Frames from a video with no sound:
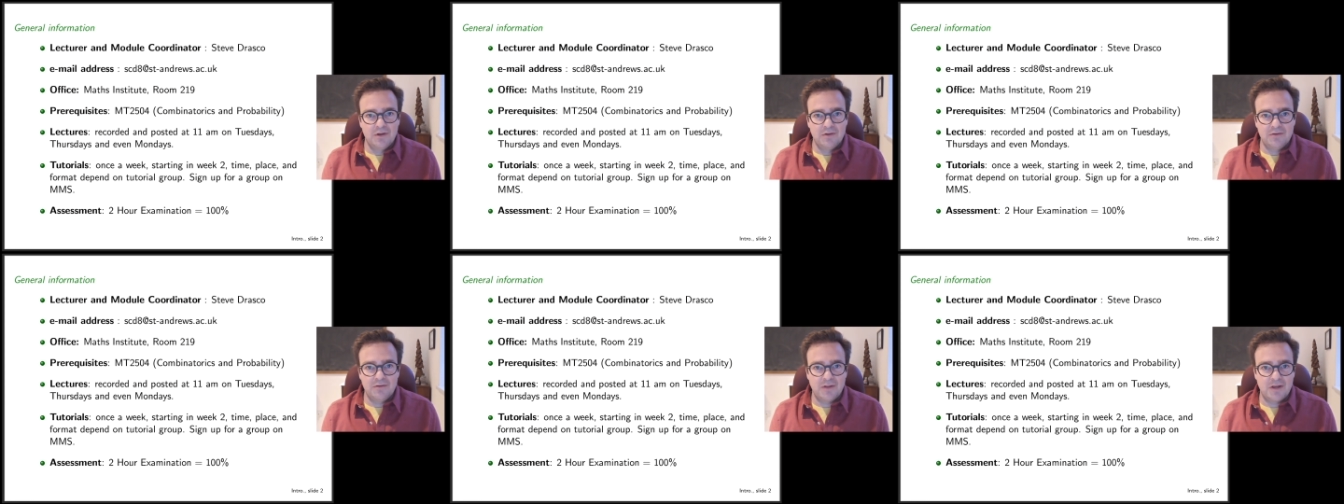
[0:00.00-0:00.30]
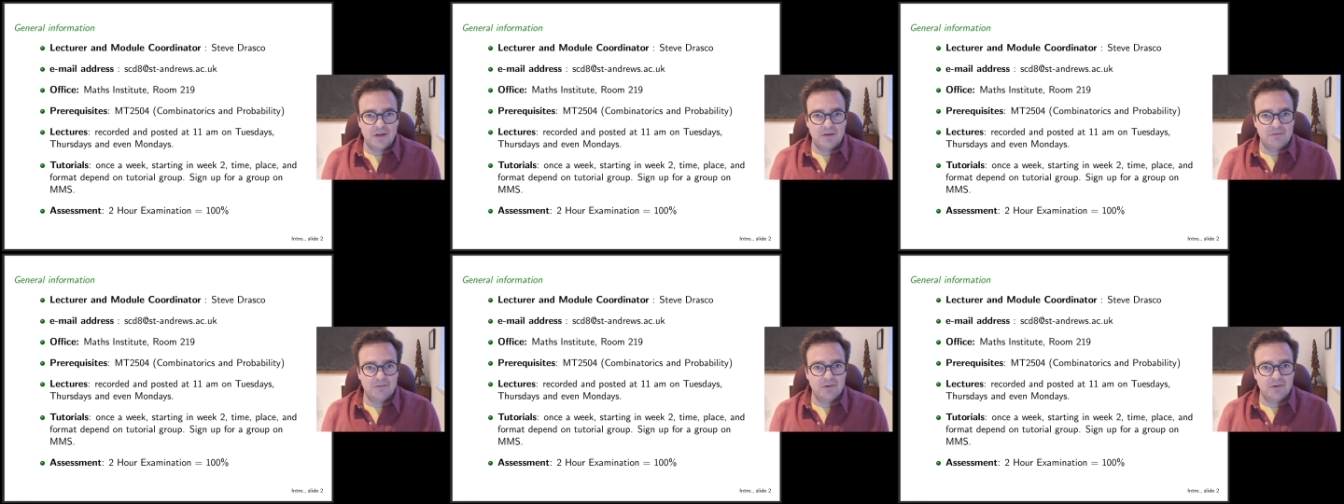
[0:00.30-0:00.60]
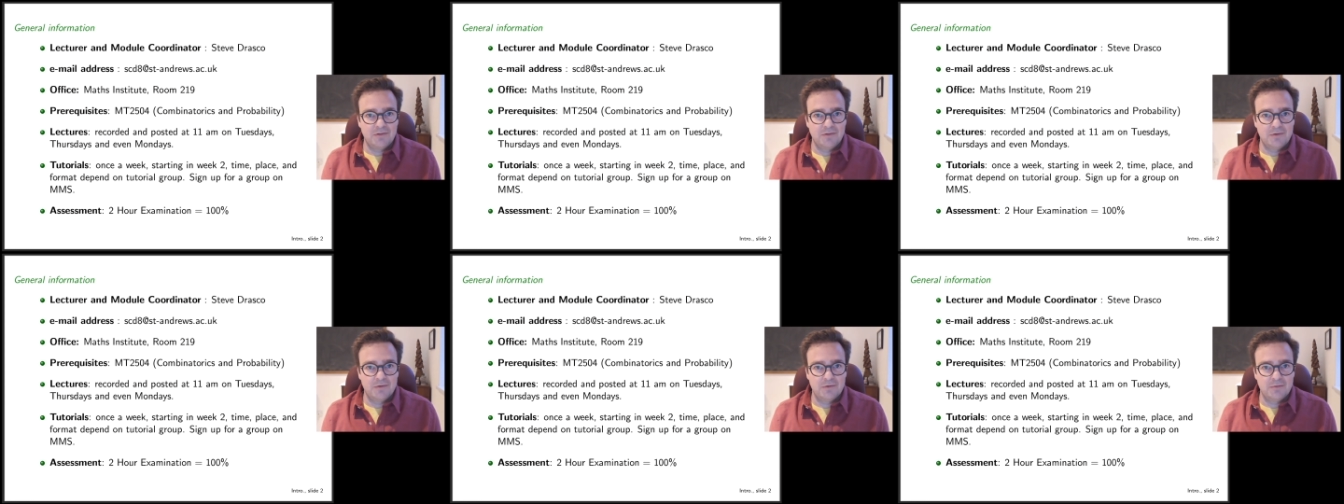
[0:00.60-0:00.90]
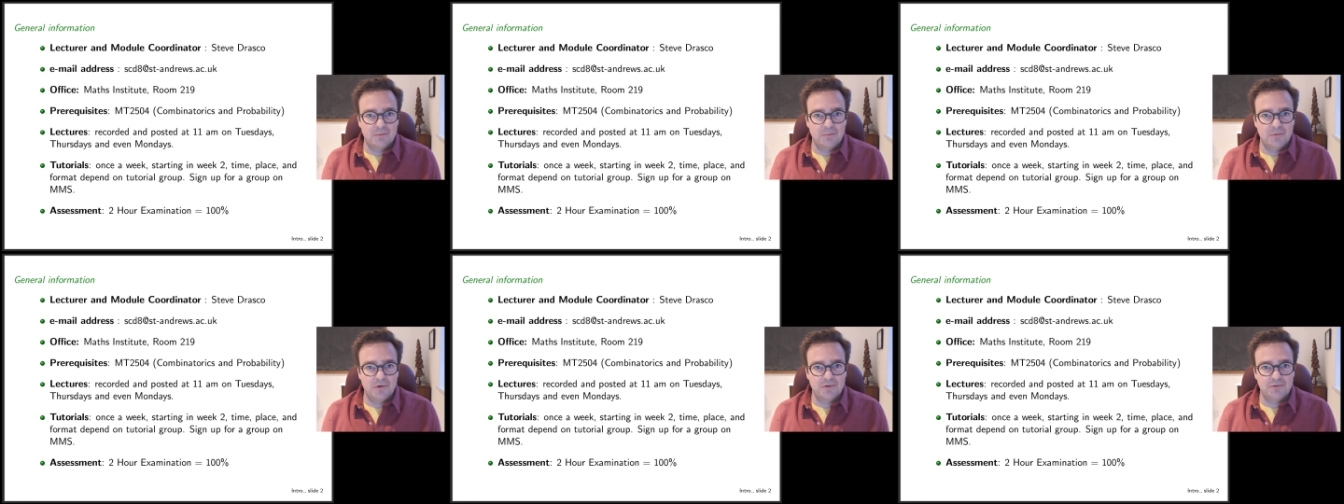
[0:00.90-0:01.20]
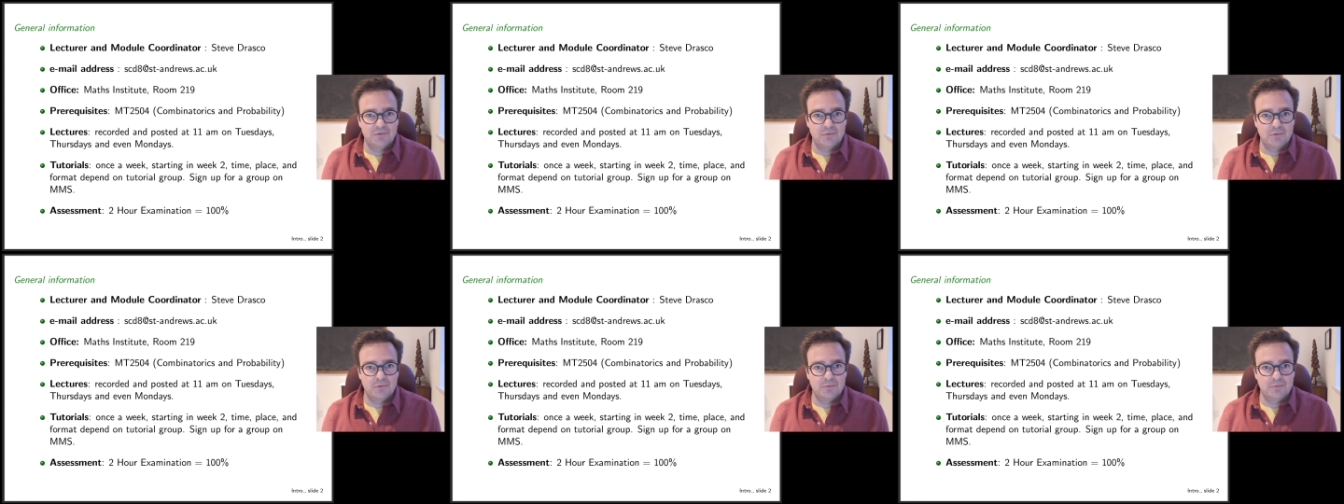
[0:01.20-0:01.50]
staff on the
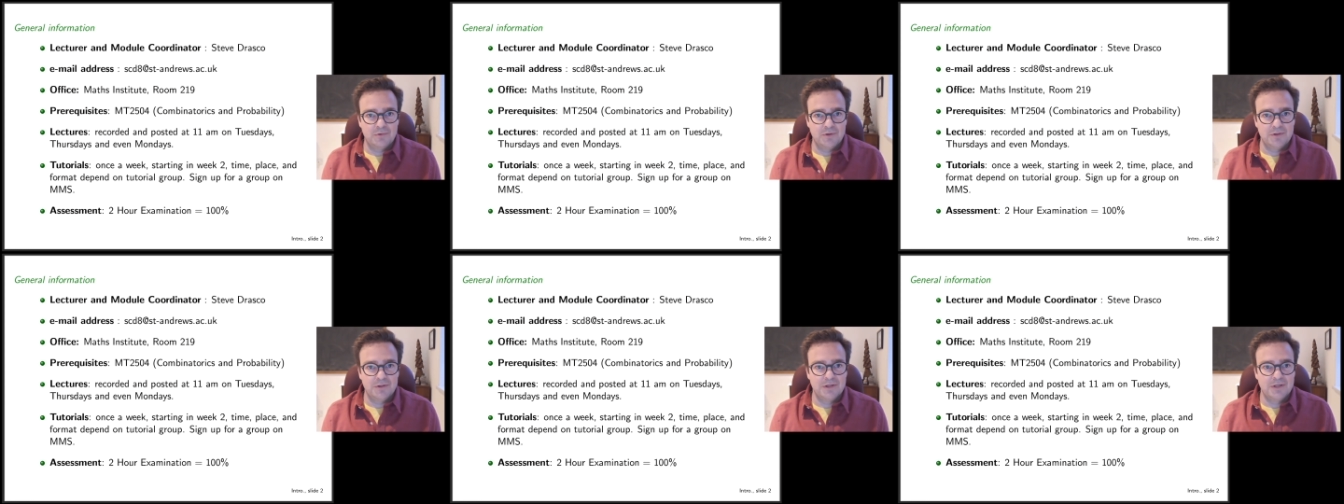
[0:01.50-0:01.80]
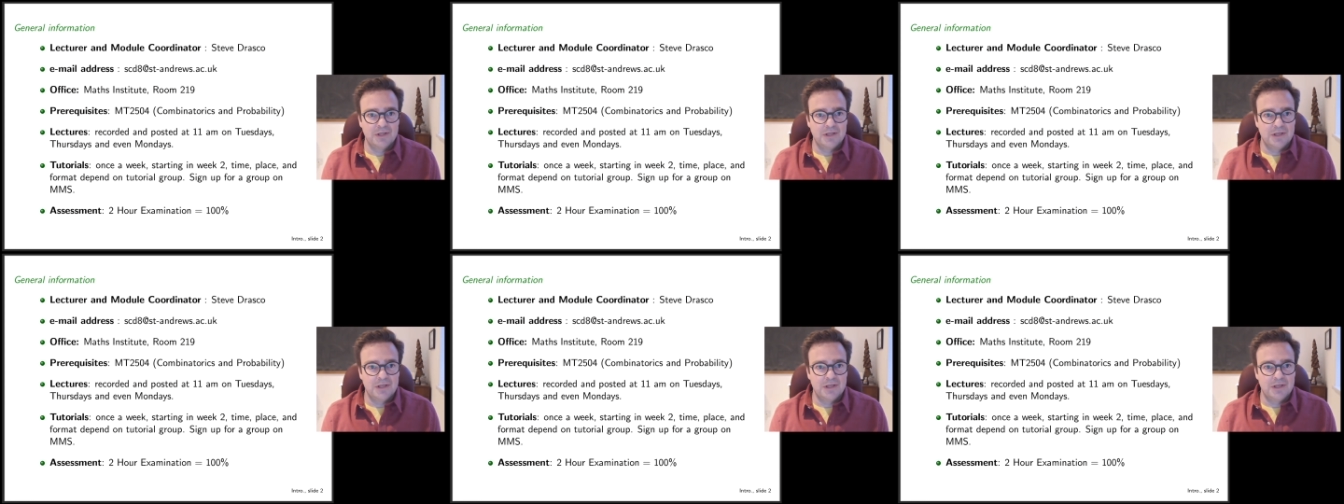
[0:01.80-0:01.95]
module really.